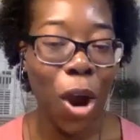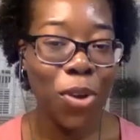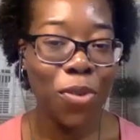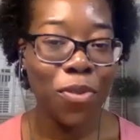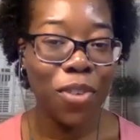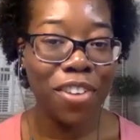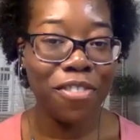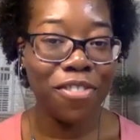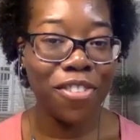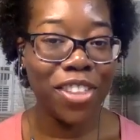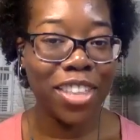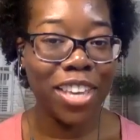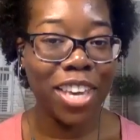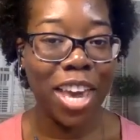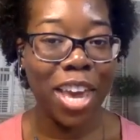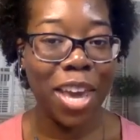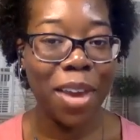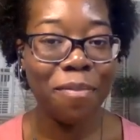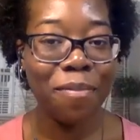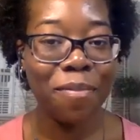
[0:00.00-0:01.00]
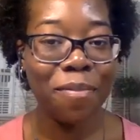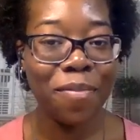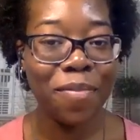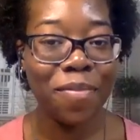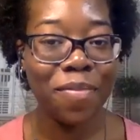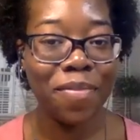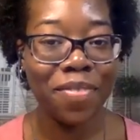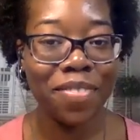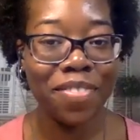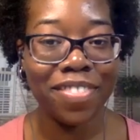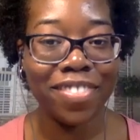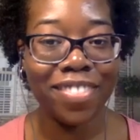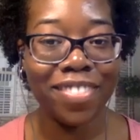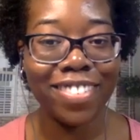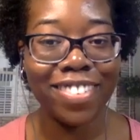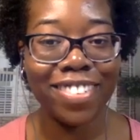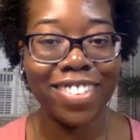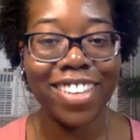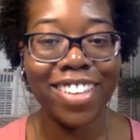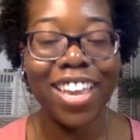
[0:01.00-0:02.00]
Are you ready mm-hmm. for the game? Let's do
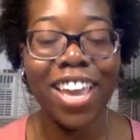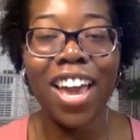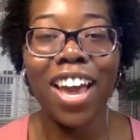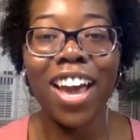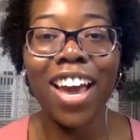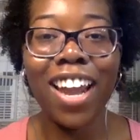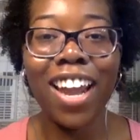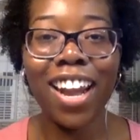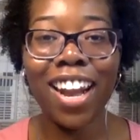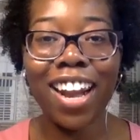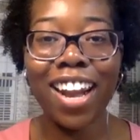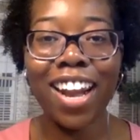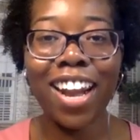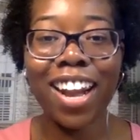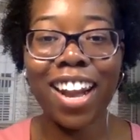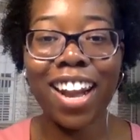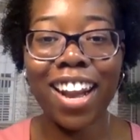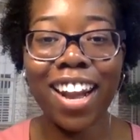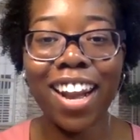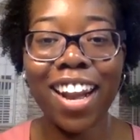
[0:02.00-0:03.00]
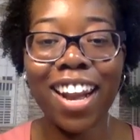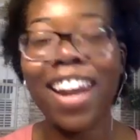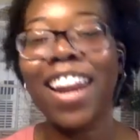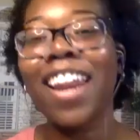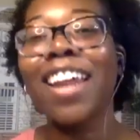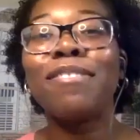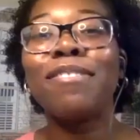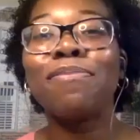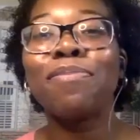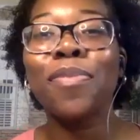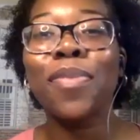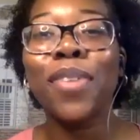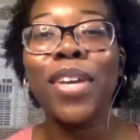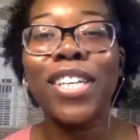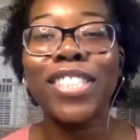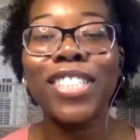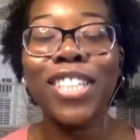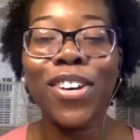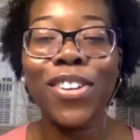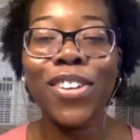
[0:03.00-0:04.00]
it.
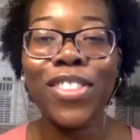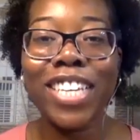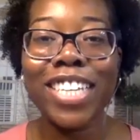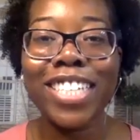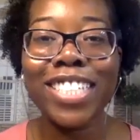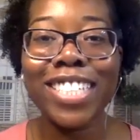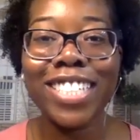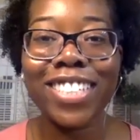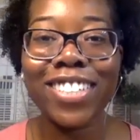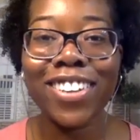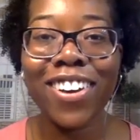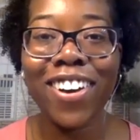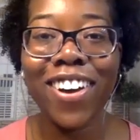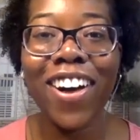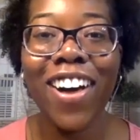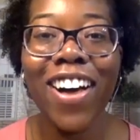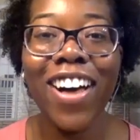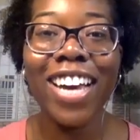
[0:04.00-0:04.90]
So this is called